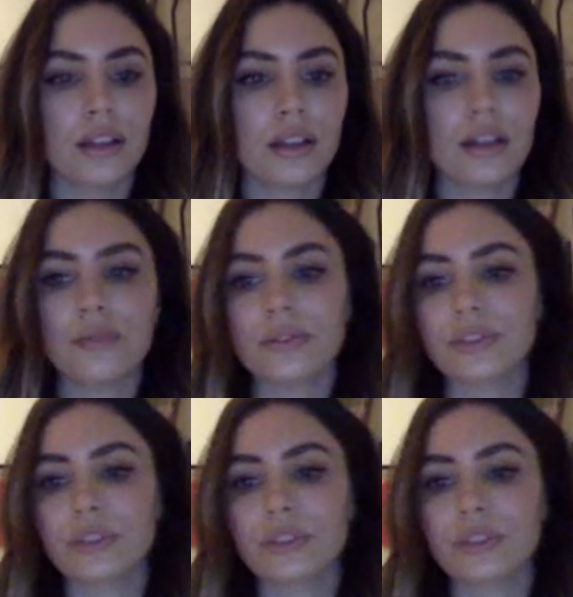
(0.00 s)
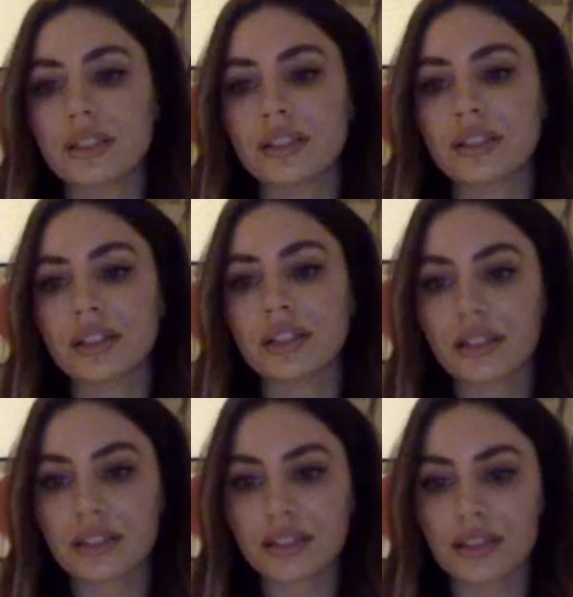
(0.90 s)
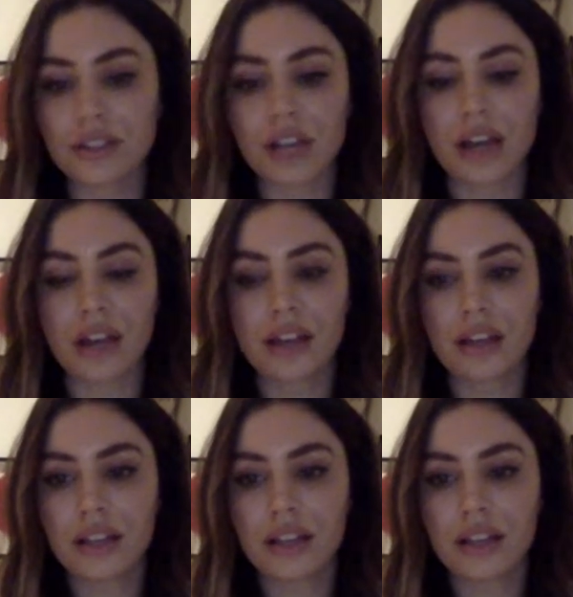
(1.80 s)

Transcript: Um, I'm gonna put these lyrics into the chat.